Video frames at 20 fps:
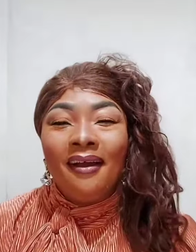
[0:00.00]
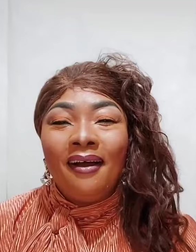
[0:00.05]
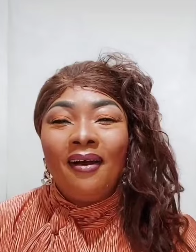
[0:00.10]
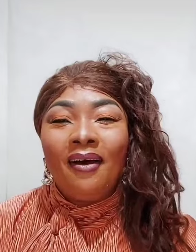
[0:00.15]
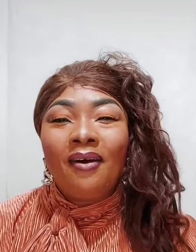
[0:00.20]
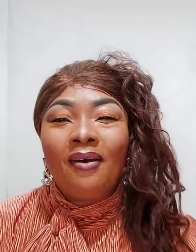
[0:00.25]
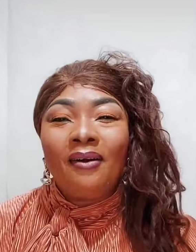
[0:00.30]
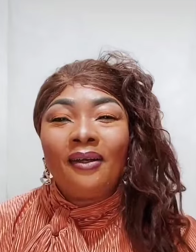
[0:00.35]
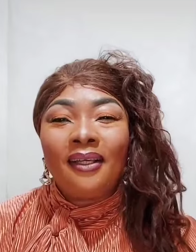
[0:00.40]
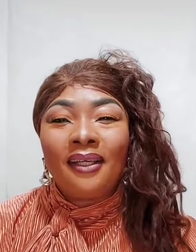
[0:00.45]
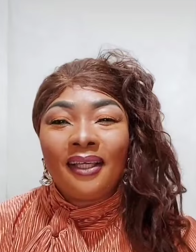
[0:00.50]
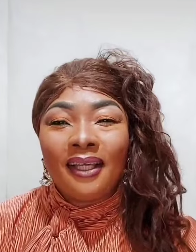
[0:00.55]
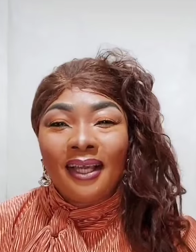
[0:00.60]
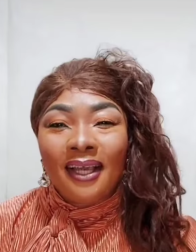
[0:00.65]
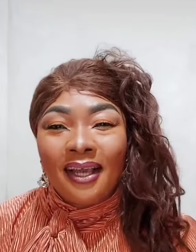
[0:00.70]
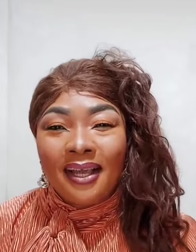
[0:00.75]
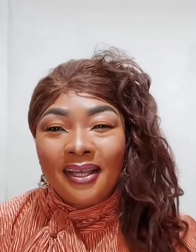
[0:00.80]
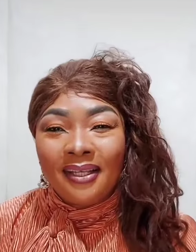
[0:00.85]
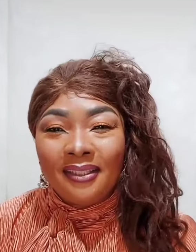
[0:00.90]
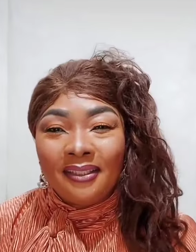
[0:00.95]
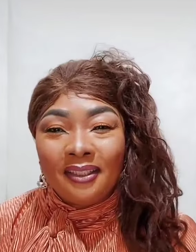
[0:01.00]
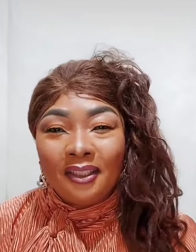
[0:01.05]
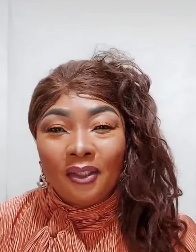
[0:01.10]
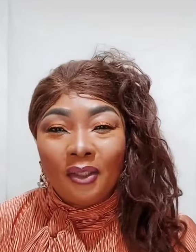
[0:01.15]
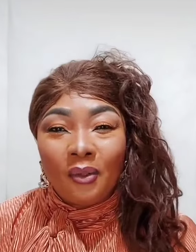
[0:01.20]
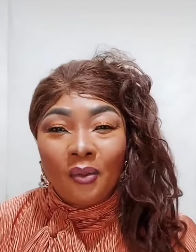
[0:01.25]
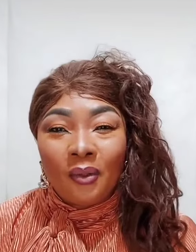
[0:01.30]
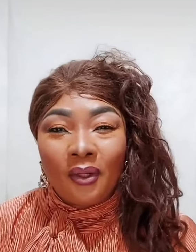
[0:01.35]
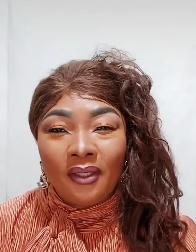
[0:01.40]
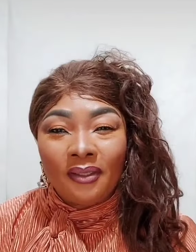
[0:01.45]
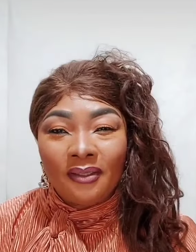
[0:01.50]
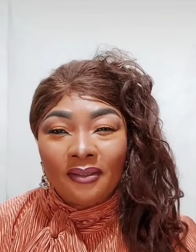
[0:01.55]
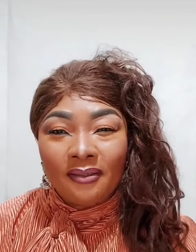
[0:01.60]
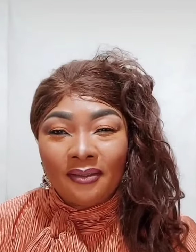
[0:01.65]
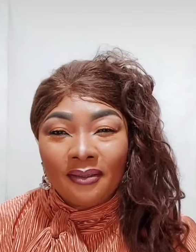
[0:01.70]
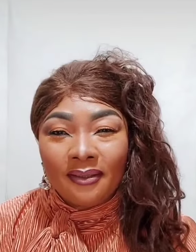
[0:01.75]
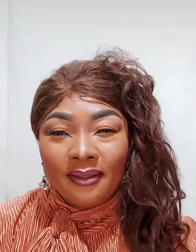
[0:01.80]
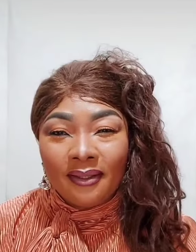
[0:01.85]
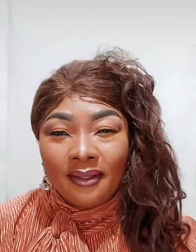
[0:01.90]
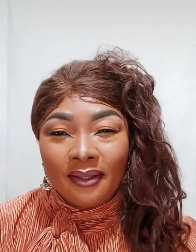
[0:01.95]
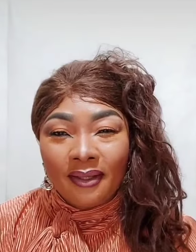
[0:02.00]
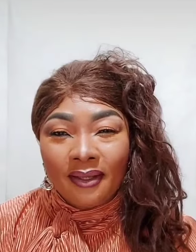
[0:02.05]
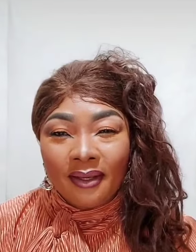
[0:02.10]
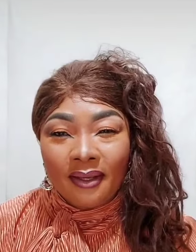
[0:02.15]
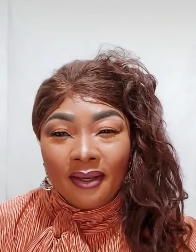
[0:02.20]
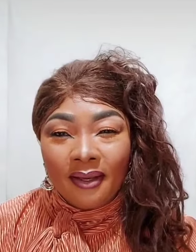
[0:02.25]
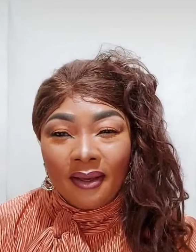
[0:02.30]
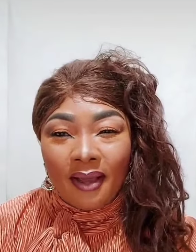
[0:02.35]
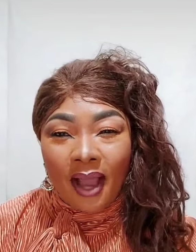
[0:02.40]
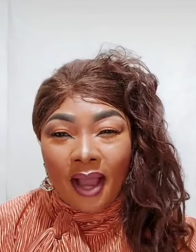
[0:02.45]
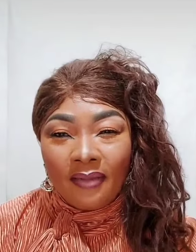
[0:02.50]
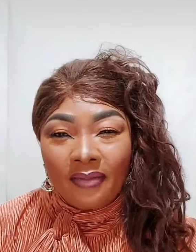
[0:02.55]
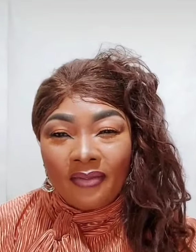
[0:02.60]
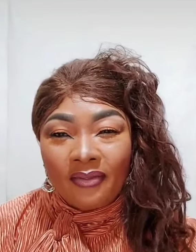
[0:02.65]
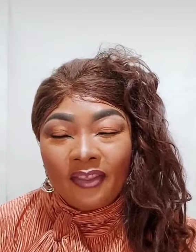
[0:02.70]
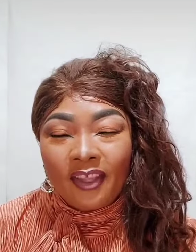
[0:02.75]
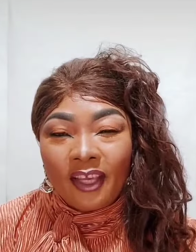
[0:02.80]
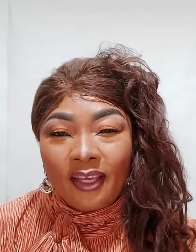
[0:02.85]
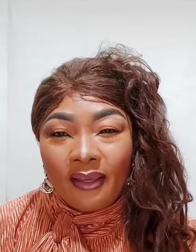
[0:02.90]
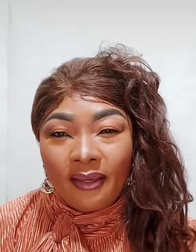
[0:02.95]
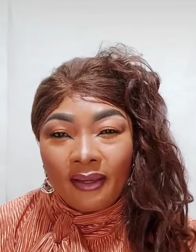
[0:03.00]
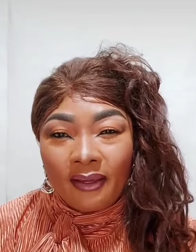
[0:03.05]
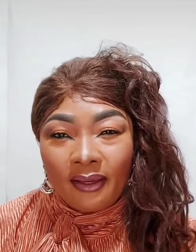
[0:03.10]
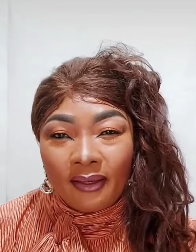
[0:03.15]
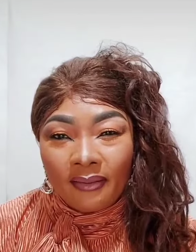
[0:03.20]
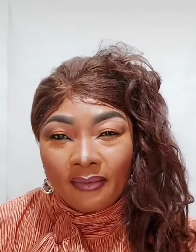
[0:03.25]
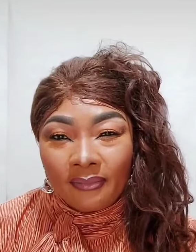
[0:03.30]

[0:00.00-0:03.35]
Oh yes, you know what? I think